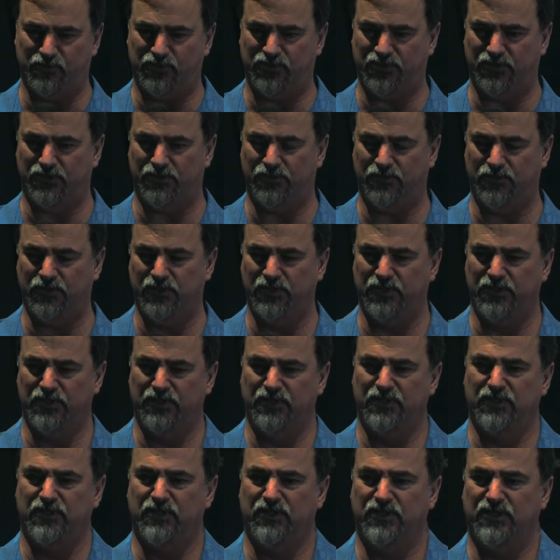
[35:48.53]
So
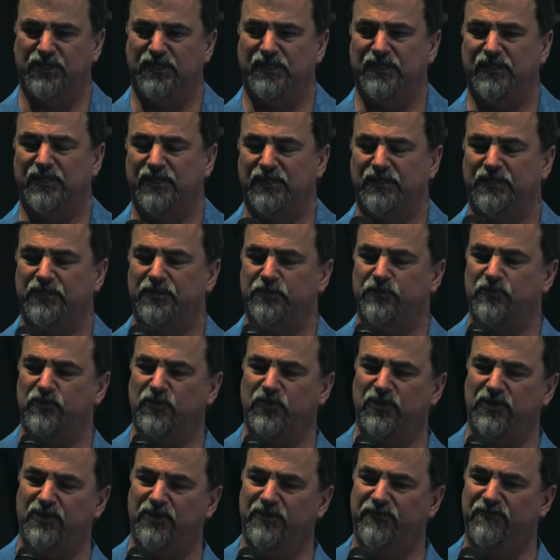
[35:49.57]
the
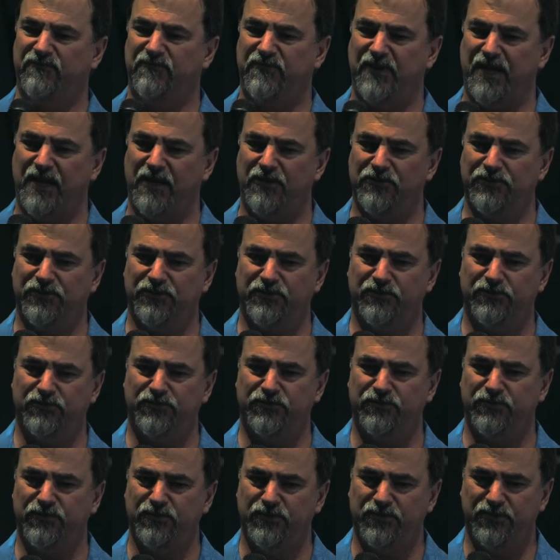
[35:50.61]

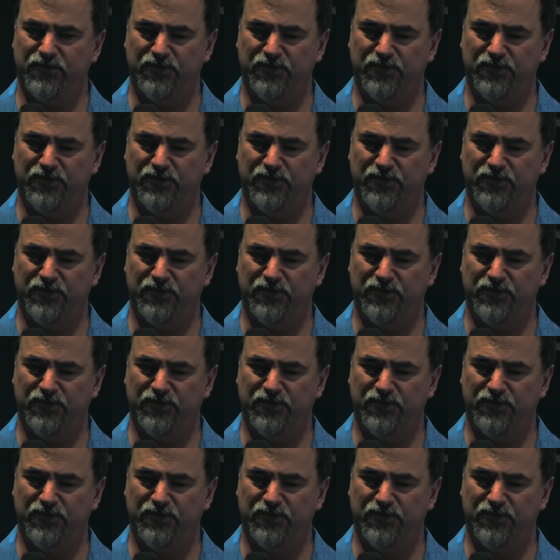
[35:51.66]
value